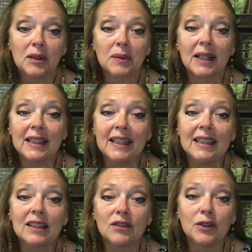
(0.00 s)
Riley
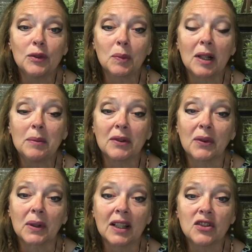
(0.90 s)
did food prep
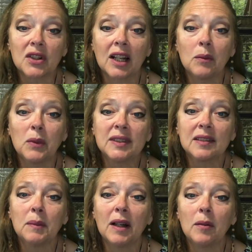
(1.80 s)
before lunchtime with
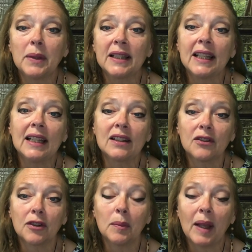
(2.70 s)
some help at the end
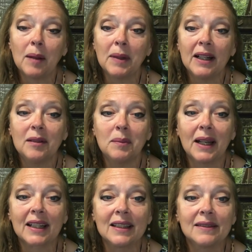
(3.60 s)
from Emma and
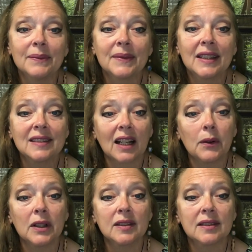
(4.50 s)
Megan.
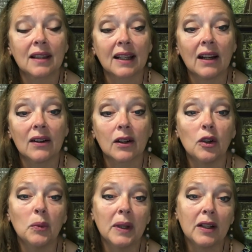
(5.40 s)
Cyrus the
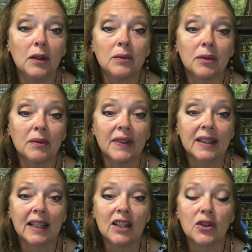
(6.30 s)
Caracal went home from
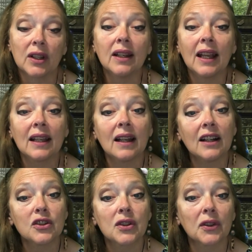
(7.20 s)
Funcation, and
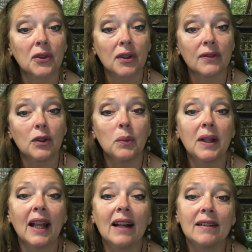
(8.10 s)
Hutch the Serval
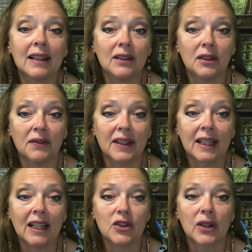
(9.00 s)
went out into
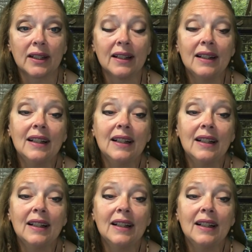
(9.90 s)
Funcation.